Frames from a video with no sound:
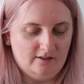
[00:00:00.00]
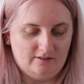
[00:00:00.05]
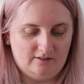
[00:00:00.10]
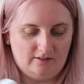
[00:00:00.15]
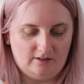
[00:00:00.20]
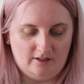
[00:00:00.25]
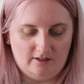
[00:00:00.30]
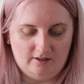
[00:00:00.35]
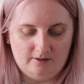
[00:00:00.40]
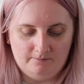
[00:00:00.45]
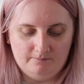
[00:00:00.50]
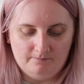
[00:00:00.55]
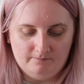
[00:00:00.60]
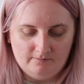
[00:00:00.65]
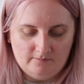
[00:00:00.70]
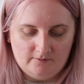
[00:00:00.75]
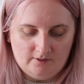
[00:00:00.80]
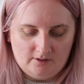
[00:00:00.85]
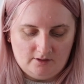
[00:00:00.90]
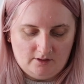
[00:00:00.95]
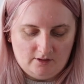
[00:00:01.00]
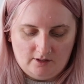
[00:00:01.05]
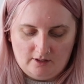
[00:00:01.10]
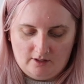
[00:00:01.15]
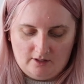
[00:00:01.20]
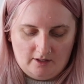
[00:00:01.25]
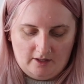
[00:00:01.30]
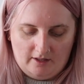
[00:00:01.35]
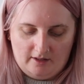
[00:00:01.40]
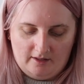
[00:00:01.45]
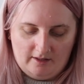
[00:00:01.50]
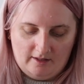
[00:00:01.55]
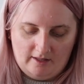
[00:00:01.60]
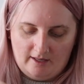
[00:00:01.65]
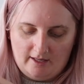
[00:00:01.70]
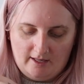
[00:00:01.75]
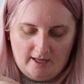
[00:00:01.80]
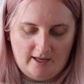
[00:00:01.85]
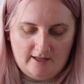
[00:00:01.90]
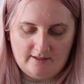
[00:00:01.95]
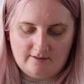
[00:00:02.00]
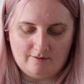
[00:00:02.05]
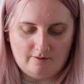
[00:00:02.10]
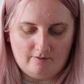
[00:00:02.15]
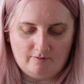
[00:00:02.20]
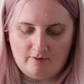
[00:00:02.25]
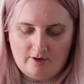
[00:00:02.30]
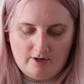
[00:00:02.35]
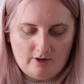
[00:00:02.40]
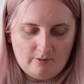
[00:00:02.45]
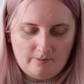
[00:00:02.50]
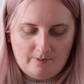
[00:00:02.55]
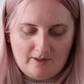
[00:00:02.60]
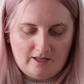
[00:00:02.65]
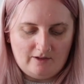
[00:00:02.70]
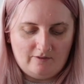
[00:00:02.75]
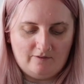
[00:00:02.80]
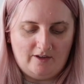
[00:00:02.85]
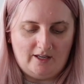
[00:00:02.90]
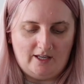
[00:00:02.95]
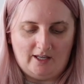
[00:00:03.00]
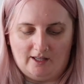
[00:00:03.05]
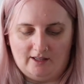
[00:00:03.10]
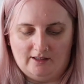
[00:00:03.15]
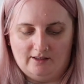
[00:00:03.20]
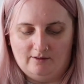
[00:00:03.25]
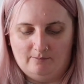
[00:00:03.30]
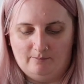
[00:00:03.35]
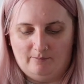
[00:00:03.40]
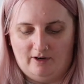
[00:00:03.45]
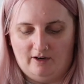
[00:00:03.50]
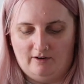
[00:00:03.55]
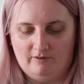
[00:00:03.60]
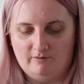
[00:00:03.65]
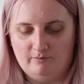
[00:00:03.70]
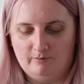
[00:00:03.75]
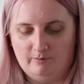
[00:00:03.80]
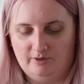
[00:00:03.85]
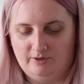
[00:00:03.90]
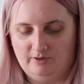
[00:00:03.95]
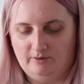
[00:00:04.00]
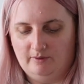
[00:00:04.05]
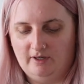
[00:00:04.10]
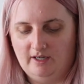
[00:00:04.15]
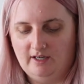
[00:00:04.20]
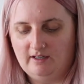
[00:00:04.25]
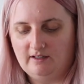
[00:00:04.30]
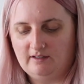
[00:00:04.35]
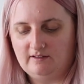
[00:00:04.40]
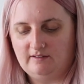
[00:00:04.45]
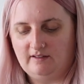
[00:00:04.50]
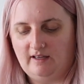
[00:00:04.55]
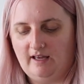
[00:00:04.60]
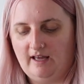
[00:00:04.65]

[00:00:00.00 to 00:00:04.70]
So it's a real big thing in the Bath and Body Works,